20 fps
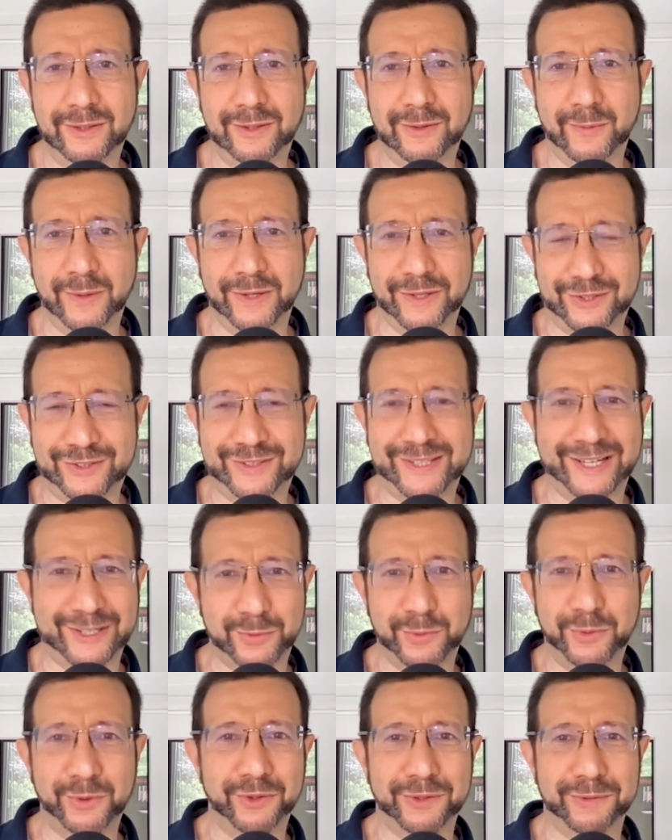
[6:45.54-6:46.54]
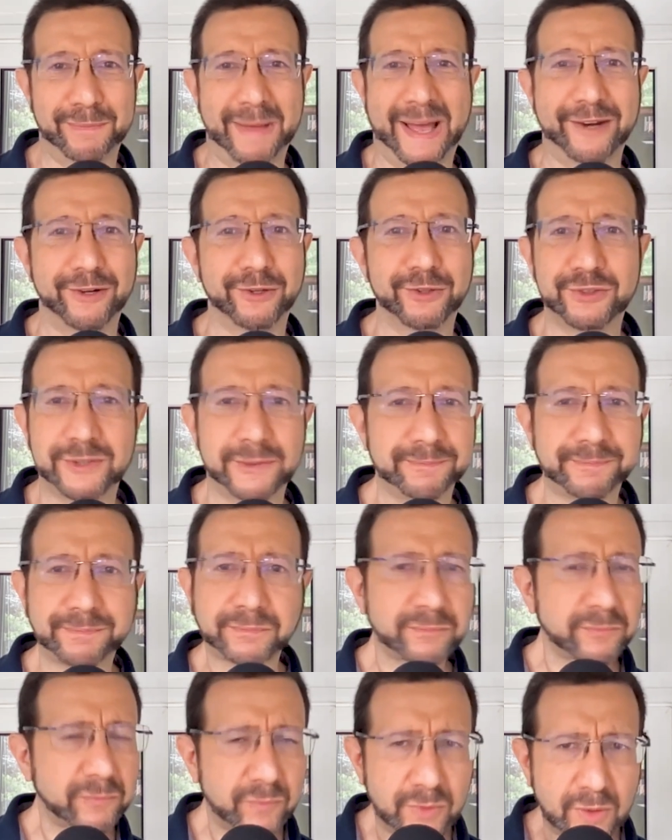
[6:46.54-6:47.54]
with sexual matters
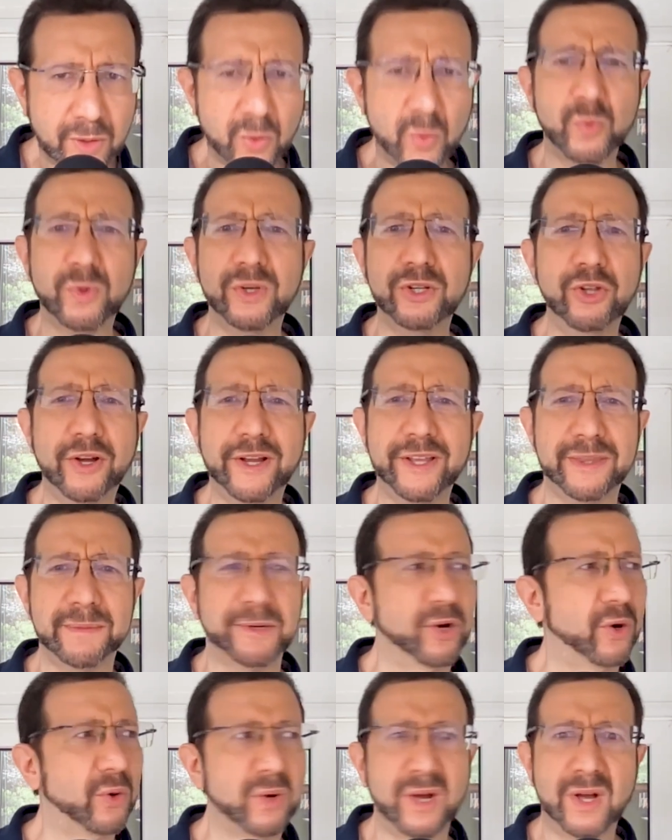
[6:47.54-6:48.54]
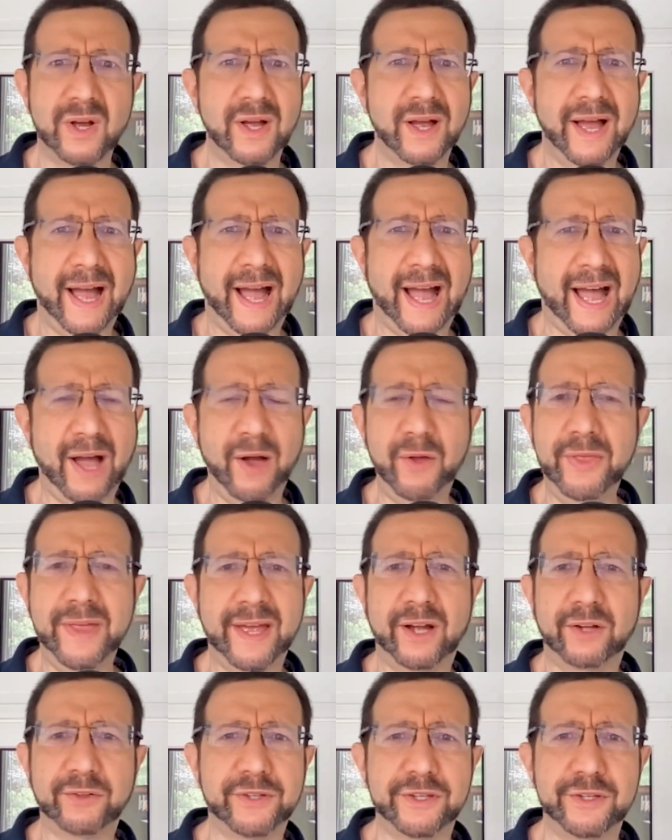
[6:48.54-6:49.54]
would look at them and go, how the
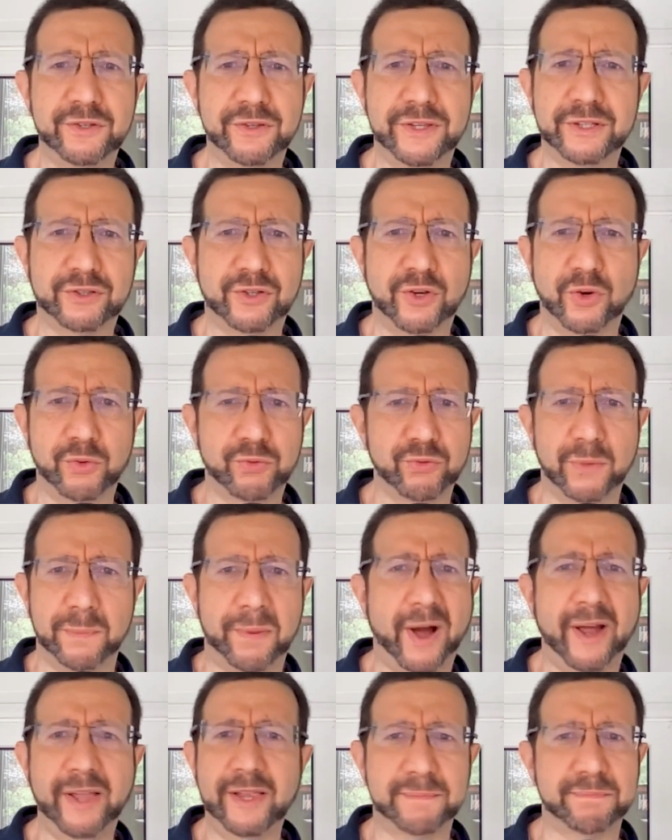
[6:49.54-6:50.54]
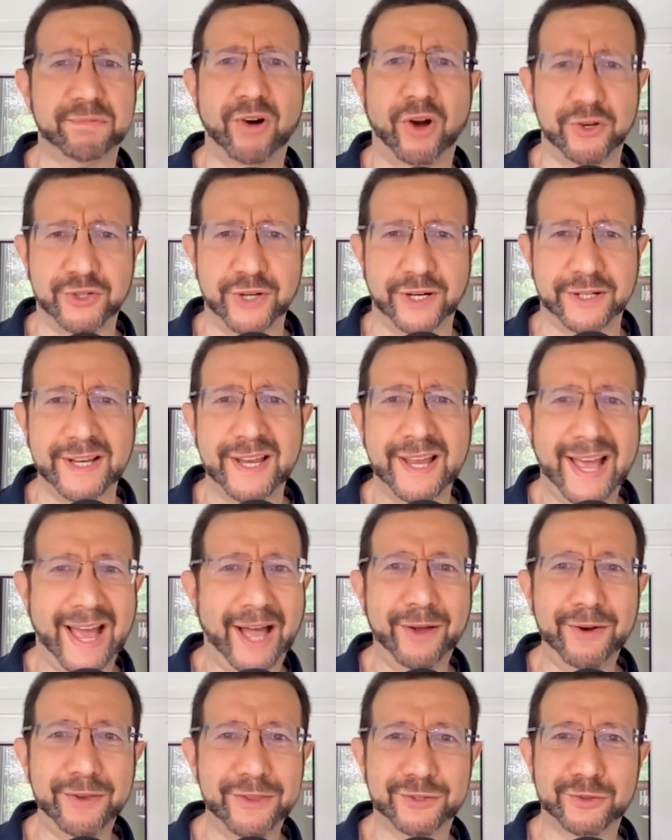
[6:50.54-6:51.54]
hell did this go through a pilot project?
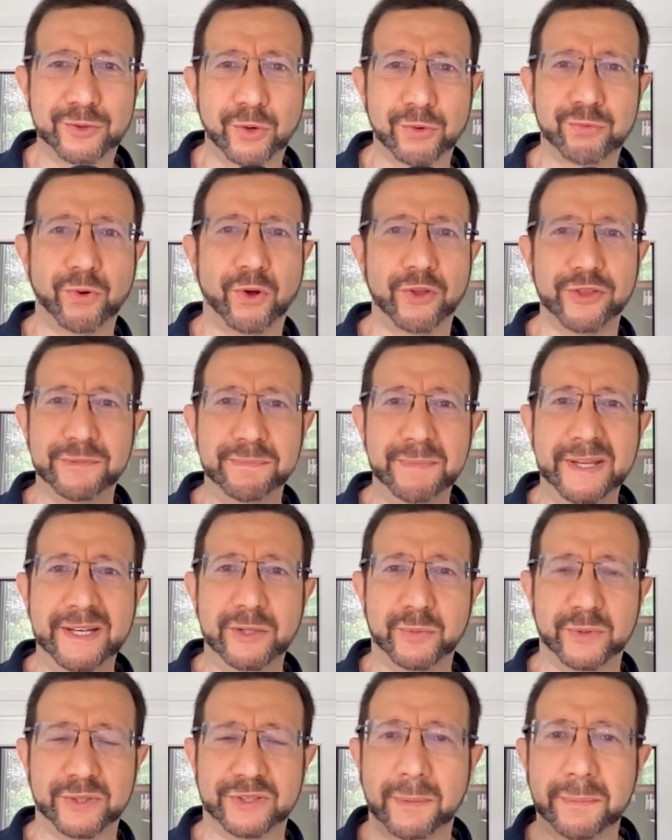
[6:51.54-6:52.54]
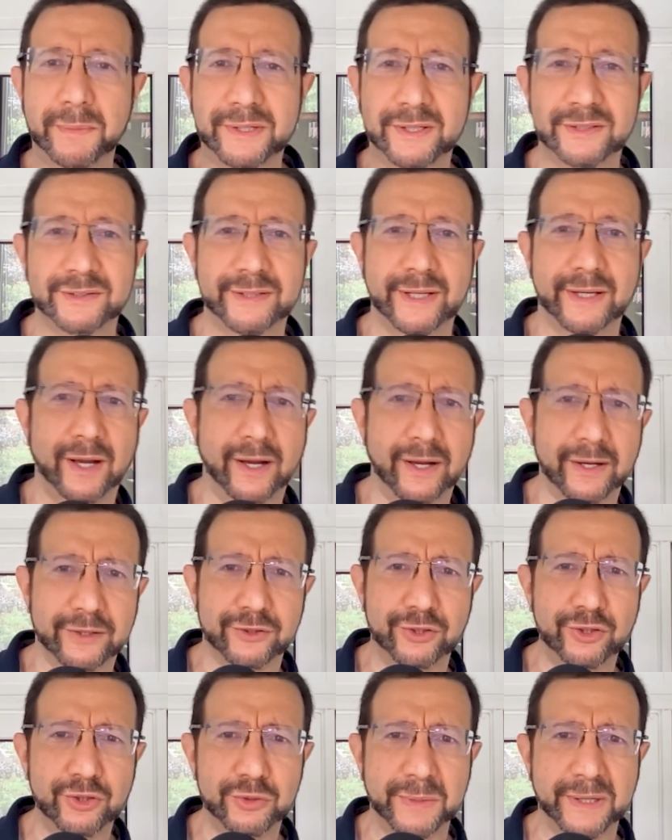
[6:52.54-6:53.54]
How did this go through all these meetings where someone didn't say,
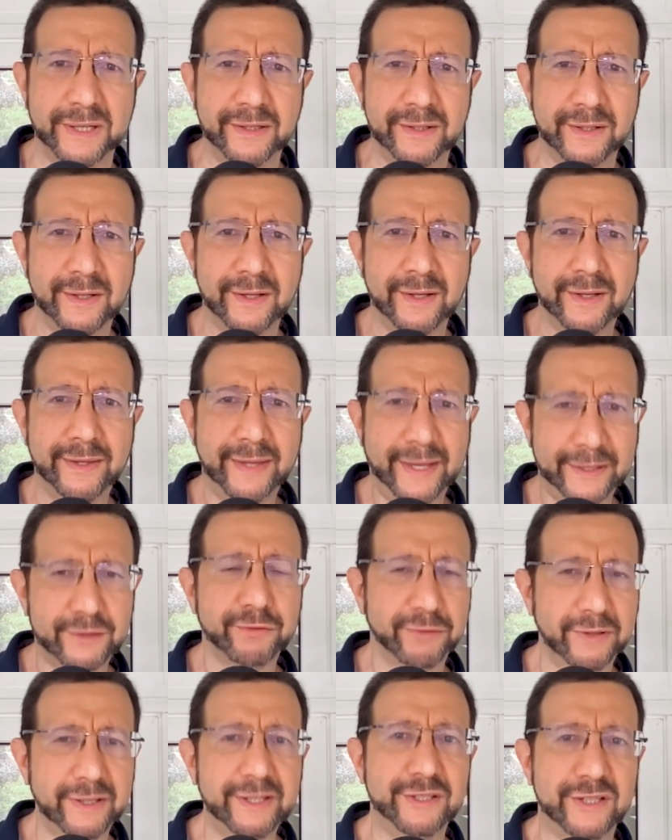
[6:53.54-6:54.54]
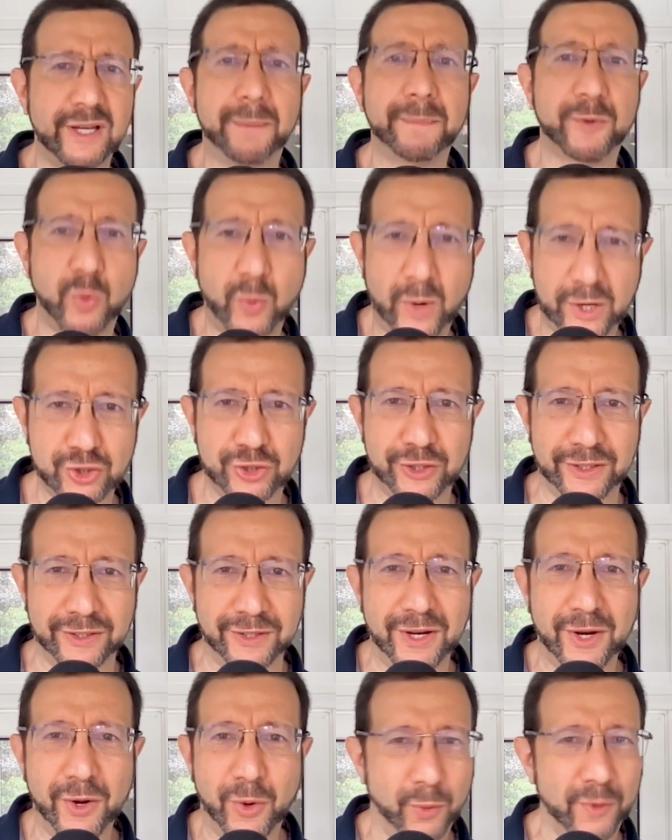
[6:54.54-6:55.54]
excuse me, that's a really dumb
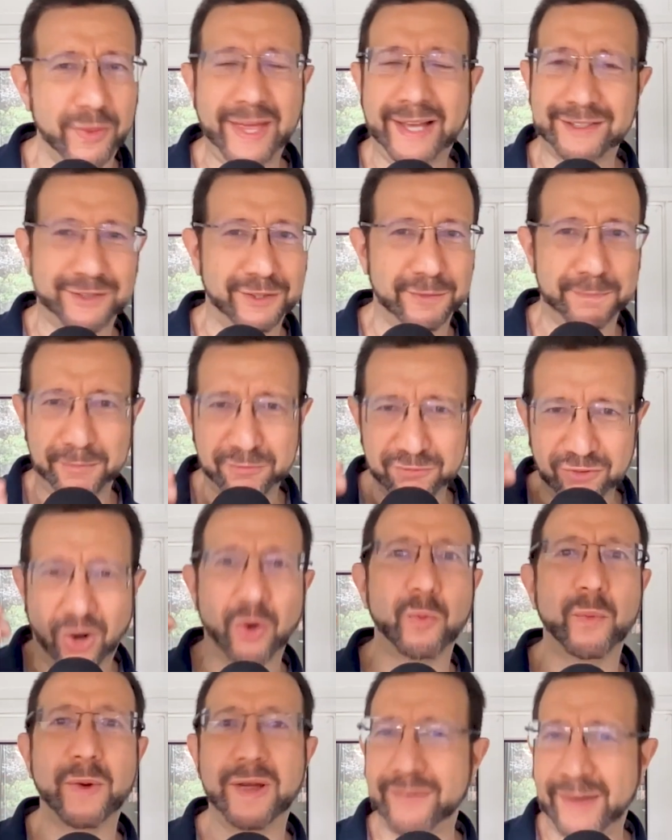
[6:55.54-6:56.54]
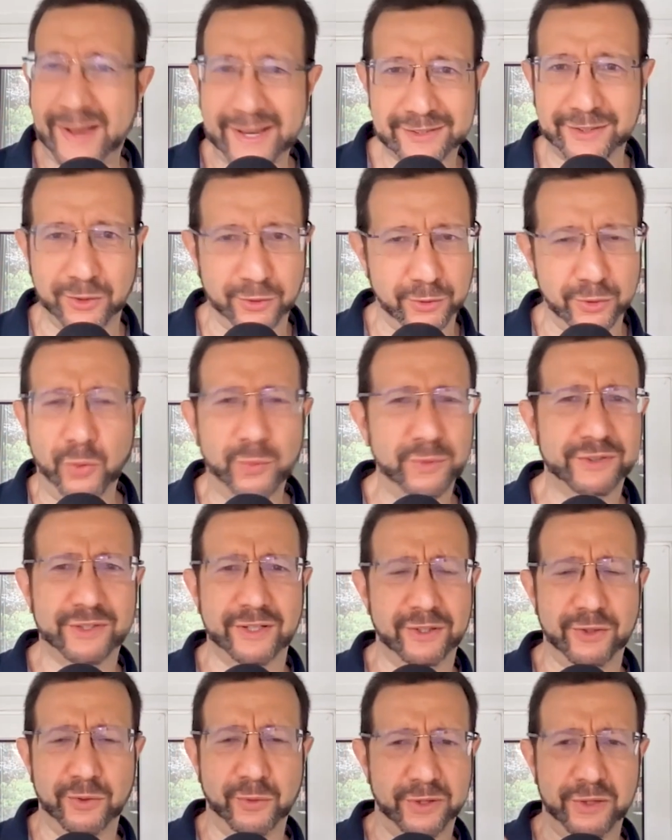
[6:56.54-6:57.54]
question, or that's the wrong way of asking it, or no one's
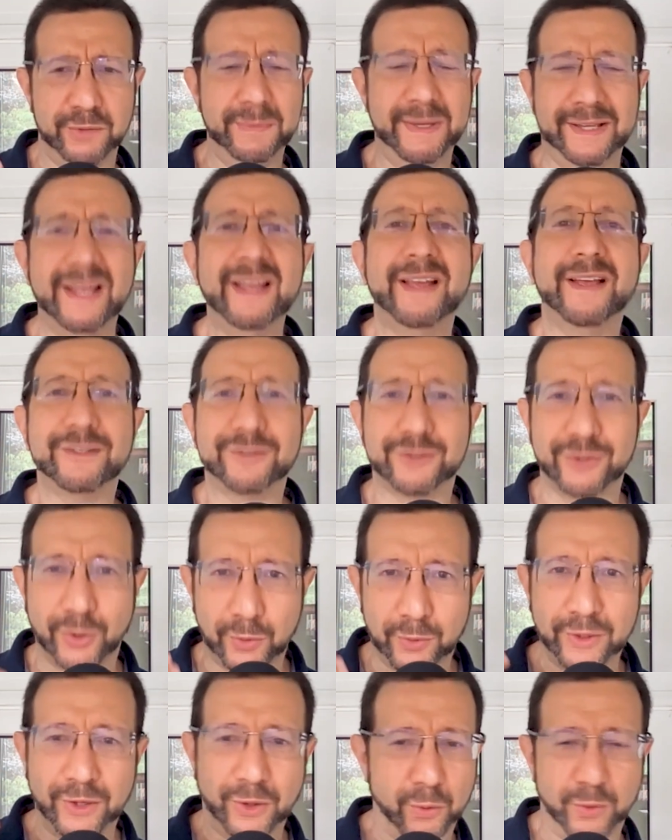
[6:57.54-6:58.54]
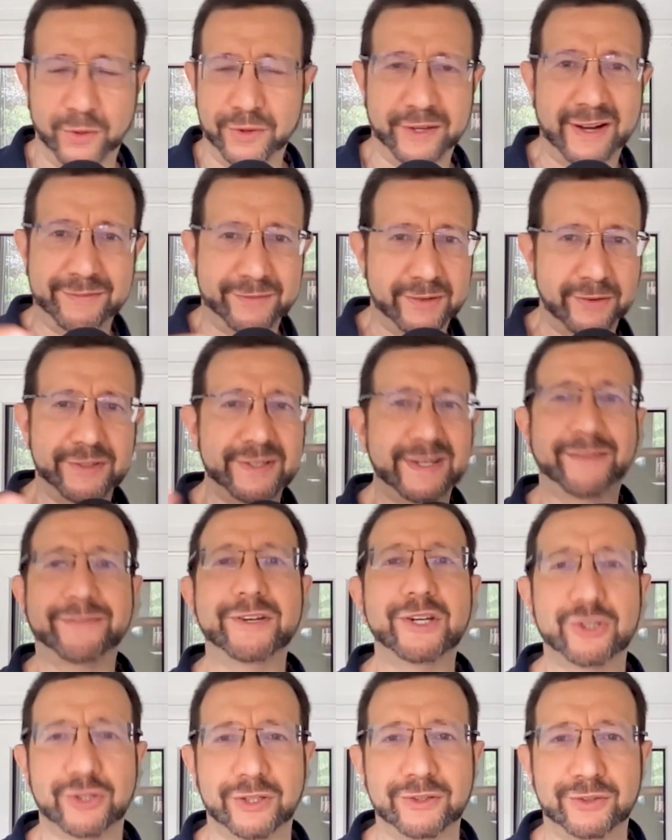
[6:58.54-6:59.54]
going to know what you mean. So, or they have different
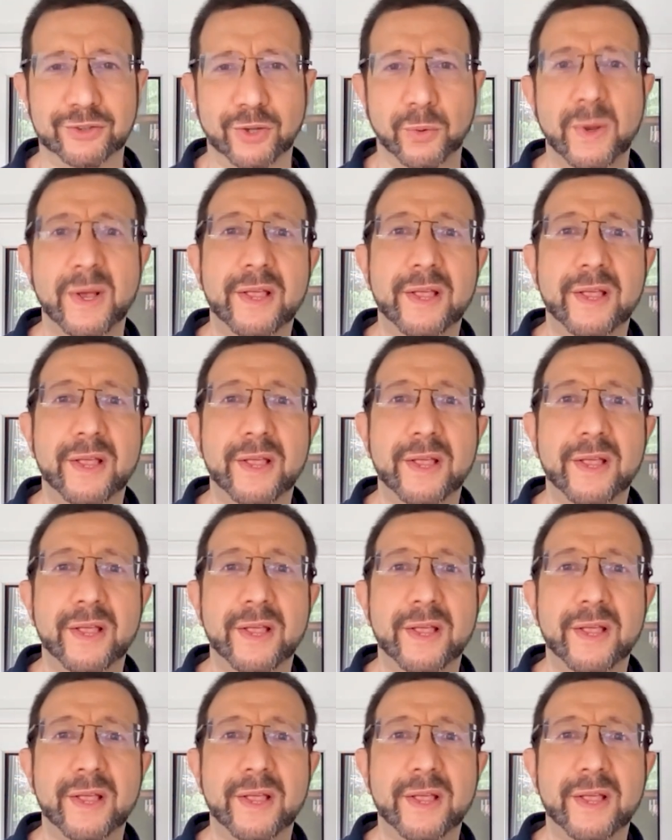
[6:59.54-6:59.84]
definitions. So